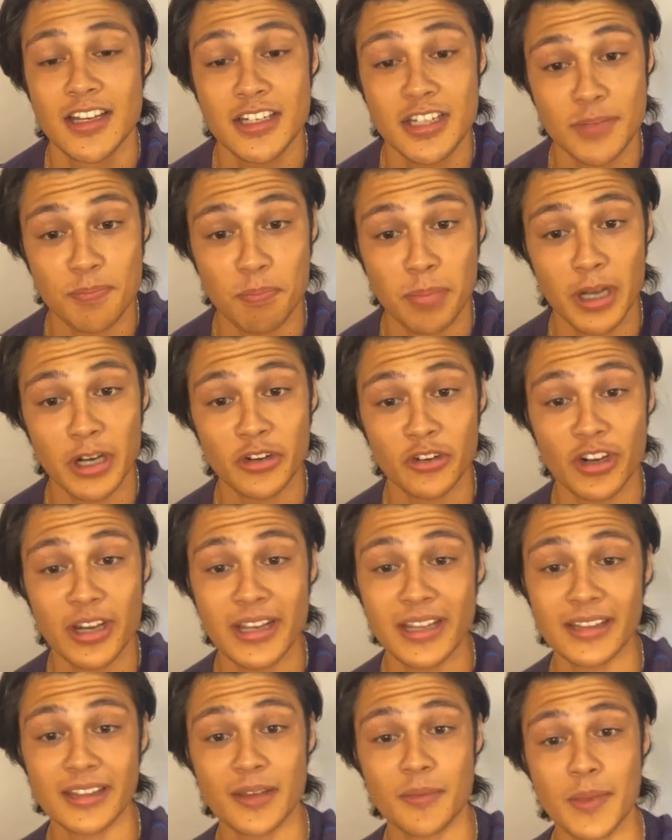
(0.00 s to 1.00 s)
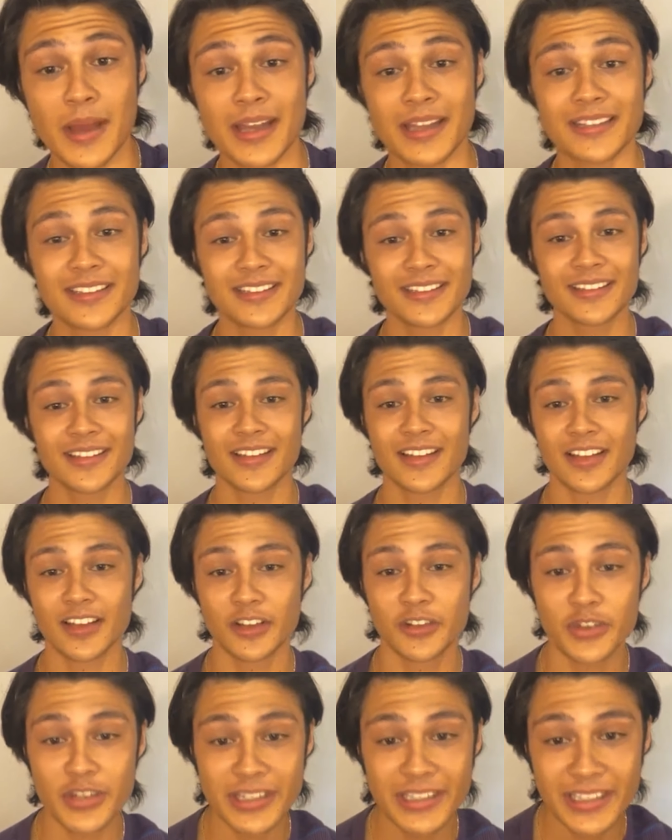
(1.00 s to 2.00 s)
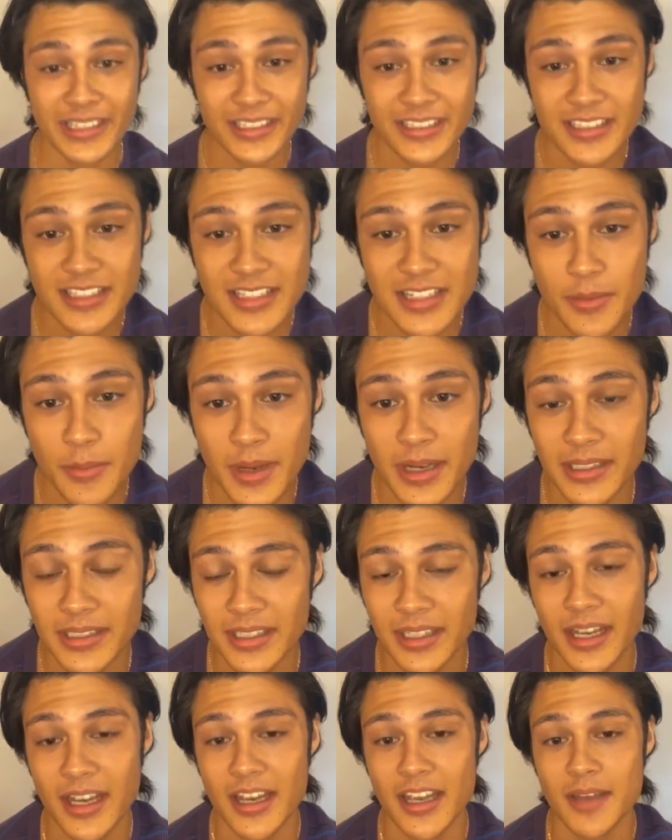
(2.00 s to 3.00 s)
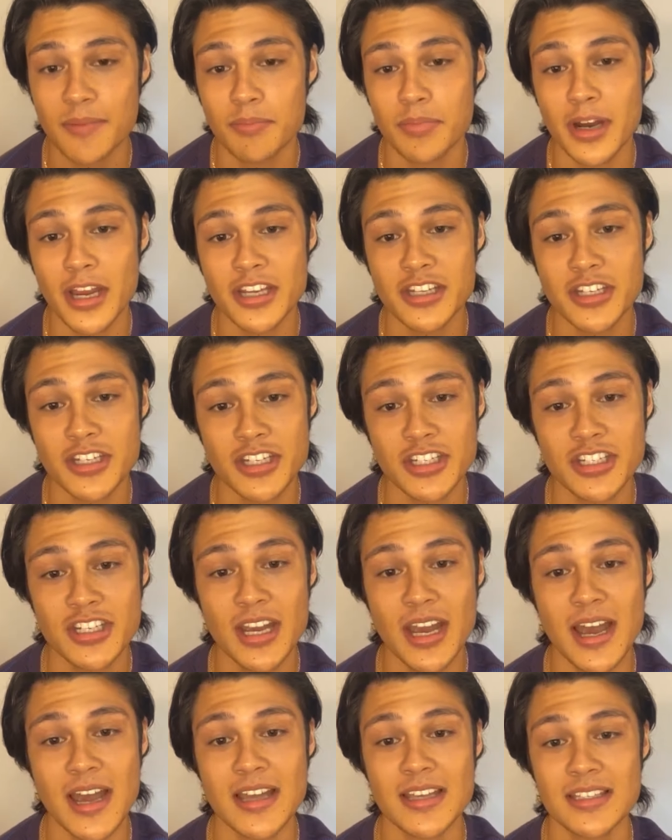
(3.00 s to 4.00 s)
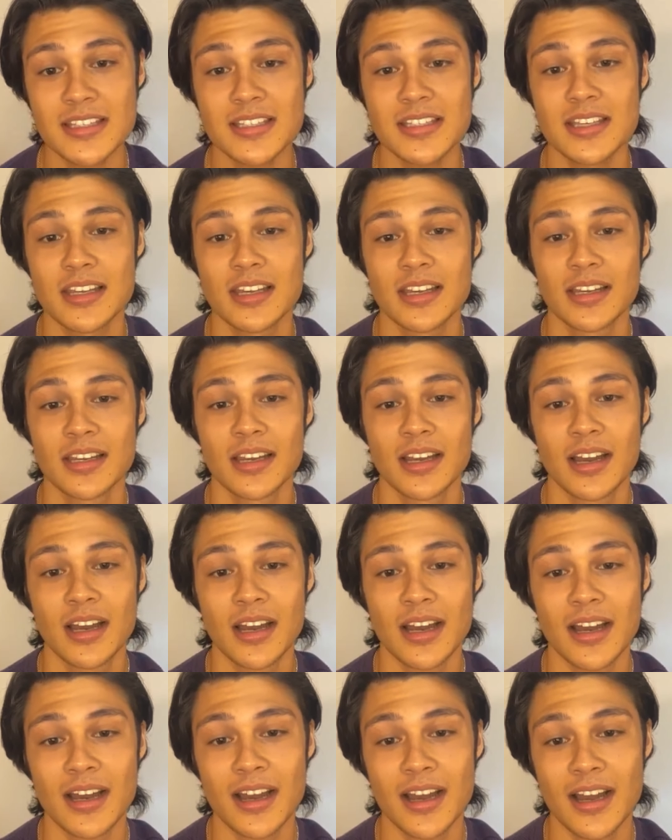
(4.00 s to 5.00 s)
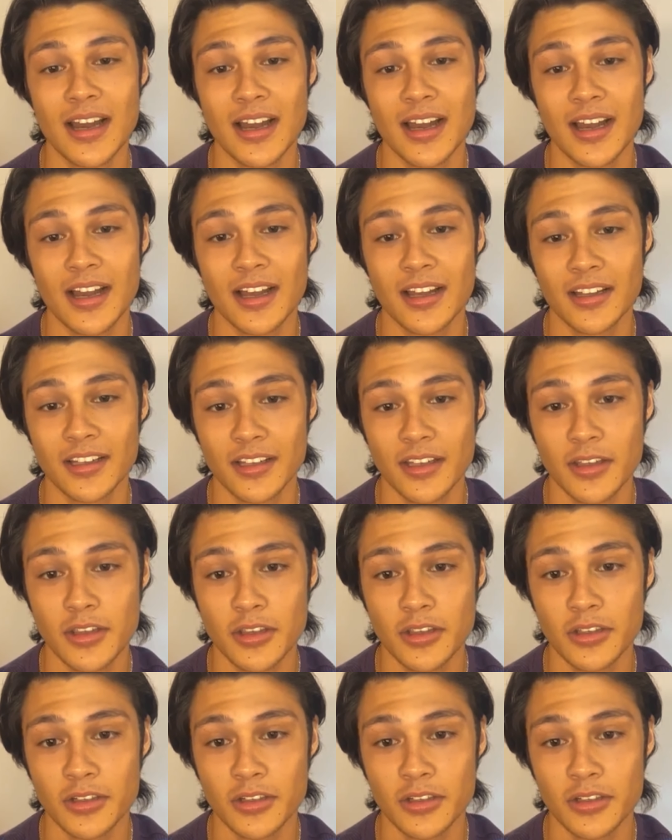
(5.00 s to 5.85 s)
Pa-great naman. Greetings naman kay Precious Jazz. Happy